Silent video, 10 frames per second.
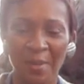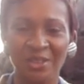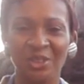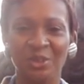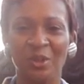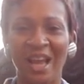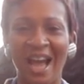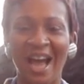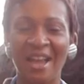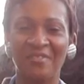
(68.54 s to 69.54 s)
coming to you
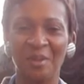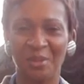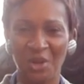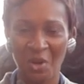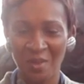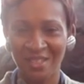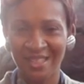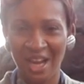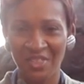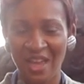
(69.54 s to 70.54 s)
live from Durban,
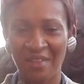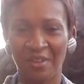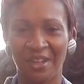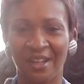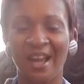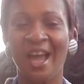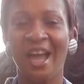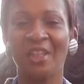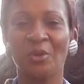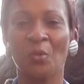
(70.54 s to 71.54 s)
South Africa
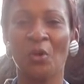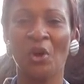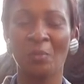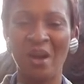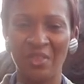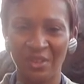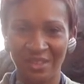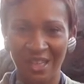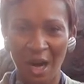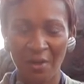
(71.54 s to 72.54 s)
at the World
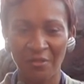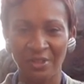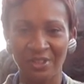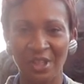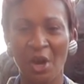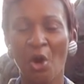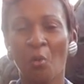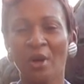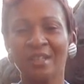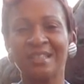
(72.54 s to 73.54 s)
Methodist Conference.
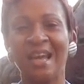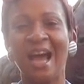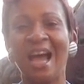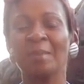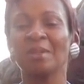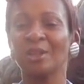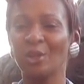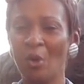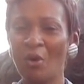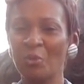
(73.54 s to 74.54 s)
What a time in the
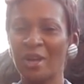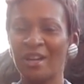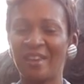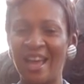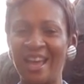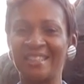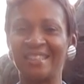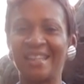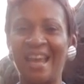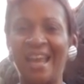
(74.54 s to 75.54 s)
Lord we have had
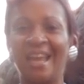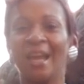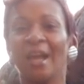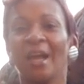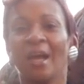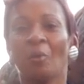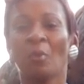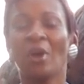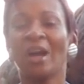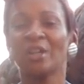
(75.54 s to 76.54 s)
today.
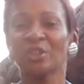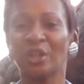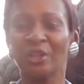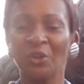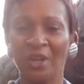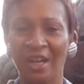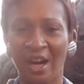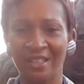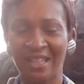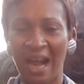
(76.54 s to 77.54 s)
We are concluding
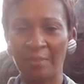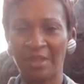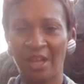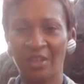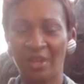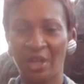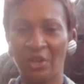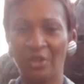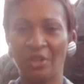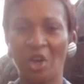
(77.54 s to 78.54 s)
our time together here
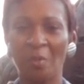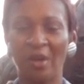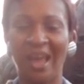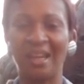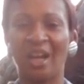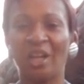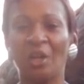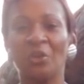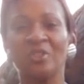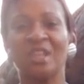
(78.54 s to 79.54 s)
in Durban, and it
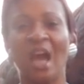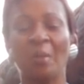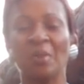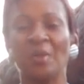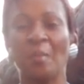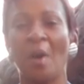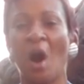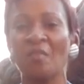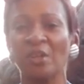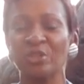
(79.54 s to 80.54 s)
closed out with a
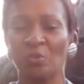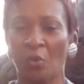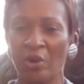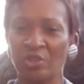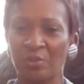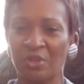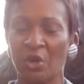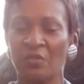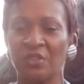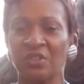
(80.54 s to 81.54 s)
marvelous worship
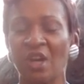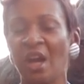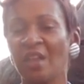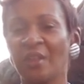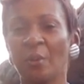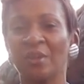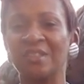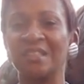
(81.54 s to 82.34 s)
service. There was